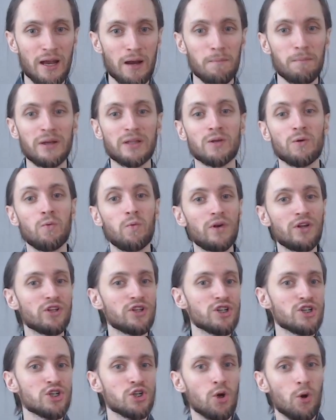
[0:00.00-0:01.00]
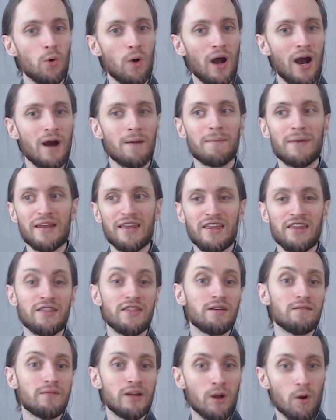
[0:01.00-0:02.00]
but will show up in
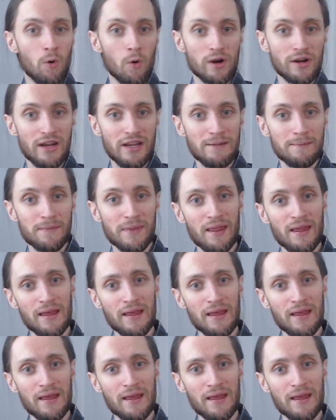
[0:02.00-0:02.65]
the recording.